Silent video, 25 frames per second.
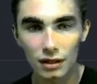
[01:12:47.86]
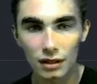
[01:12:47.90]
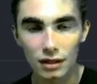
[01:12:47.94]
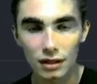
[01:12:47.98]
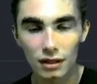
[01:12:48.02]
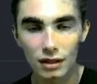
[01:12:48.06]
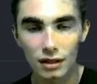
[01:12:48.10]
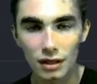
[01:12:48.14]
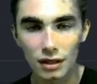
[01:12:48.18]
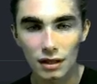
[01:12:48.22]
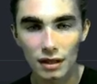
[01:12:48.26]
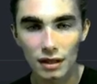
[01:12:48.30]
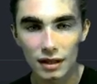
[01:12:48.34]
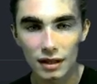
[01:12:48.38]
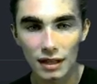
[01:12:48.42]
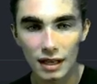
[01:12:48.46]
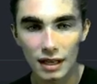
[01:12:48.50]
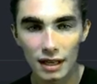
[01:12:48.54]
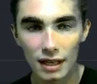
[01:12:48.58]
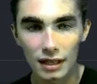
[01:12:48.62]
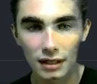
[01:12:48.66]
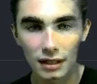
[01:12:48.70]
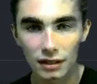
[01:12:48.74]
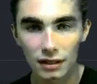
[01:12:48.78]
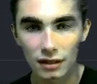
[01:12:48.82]

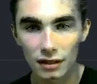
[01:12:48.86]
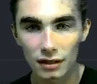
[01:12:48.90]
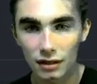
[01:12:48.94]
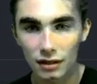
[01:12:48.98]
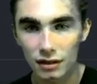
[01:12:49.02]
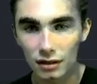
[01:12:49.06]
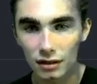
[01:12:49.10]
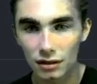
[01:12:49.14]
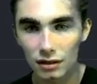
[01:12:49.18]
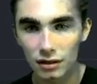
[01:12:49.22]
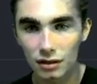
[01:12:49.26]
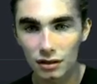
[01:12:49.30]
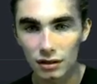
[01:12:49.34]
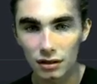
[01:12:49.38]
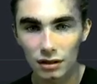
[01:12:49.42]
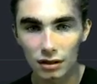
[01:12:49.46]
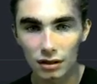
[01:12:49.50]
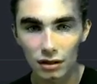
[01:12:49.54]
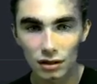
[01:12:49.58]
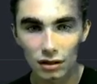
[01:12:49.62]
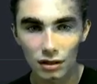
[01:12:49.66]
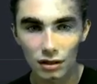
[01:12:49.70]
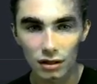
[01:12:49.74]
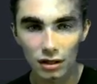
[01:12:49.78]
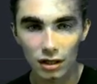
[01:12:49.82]
then
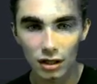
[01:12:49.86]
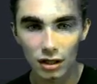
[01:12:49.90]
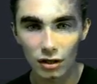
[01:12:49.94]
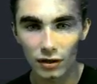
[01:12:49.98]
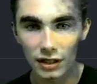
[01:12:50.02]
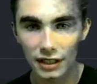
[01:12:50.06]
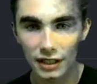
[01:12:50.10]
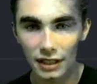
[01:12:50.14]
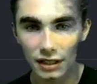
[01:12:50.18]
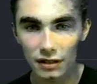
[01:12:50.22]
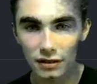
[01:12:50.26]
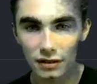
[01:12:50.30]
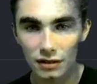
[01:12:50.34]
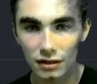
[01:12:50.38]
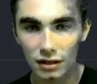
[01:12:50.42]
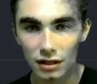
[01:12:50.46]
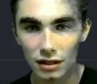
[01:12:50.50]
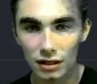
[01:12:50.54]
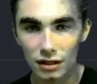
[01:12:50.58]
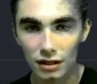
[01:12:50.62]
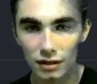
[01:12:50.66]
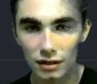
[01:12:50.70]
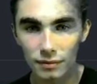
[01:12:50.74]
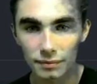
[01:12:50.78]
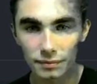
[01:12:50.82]
I guess
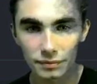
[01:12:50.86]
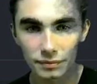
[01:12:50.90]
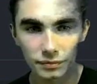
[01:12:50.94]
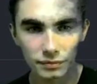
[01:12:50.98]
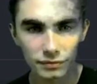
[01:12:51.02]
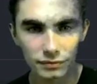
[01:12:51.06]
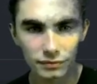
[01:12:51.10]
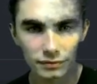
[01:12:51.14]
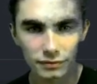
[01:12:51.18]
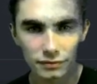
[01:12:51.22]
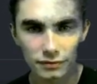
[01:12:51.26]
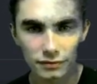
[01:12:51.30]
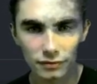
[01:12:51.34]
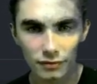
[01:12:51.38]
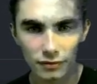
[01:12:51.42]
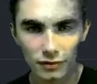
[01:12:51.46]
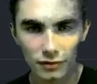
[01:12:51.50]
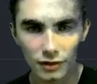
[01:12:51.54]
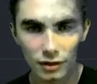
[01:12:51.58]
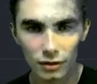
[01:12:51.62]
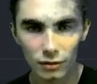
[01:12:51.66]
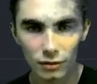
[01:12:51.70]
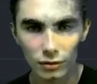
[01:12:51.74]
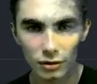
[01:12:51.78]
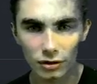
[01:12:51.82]
what
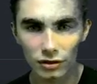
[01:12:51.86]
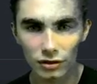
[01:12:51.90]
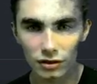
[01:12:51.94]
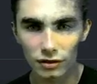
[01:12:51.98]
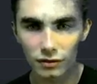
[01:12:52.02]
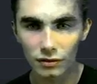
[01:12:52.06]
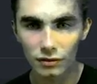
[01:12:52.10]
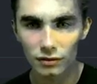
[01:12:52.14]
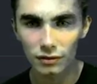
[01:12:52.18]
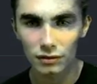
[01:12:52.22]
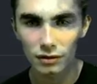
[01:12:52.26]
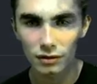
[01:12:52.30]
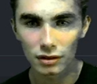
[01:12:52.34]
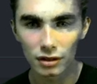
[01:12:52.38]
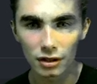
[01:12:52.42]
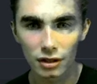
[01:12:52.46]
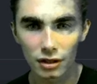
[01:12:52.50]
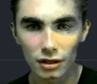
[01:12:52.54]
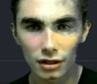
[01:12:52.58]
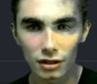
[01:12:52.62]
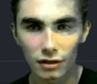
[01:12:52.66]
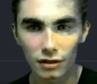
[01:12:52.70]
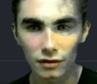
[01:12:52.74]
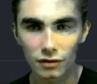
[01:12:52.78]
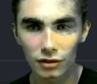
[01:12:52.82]
does it
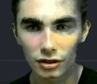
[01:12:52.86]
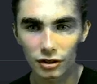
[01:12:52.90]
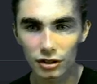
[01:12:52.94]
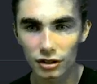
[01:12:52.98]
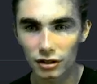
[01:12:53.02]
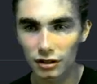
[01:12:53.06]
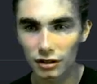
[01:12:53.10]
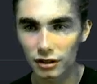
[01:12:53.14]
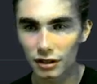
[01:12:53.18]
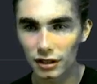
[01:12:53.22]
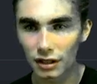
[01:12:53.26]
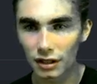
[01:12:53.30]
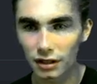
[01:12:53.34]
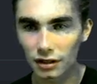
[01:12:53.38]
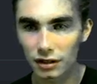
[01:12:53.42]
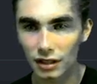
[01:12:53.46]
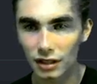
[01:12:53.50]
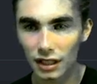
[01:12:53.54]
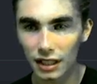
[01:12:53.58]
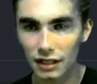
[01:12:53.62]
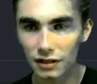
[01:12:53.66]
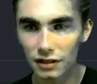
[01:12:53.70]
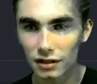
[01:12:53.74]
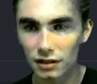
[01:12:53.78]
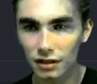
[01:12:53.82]
return here? I
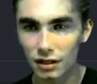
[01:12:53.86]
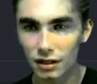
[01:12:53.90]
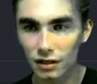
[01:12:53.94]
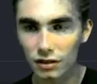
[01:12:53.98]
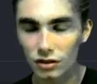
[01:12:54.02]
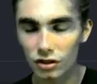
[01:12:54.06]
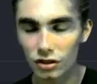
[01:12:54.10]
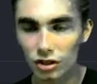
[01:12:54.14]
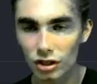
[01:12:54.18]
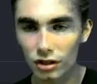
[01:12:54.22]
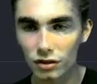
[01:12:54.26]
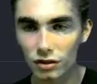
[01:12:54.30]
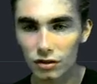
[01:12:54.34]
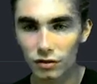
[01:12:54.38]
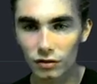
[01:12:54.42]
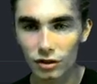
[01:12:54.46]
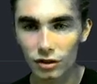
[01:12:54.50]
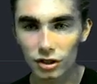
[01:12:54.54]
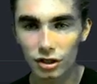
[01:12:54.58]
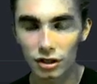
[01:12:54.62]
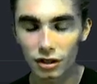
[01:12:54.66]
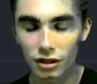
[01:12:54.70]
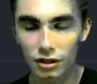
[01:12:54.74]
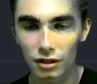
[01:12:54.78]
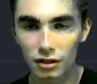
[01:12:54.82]
guess it does just
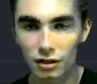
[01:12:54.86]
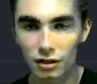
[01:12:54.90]
return.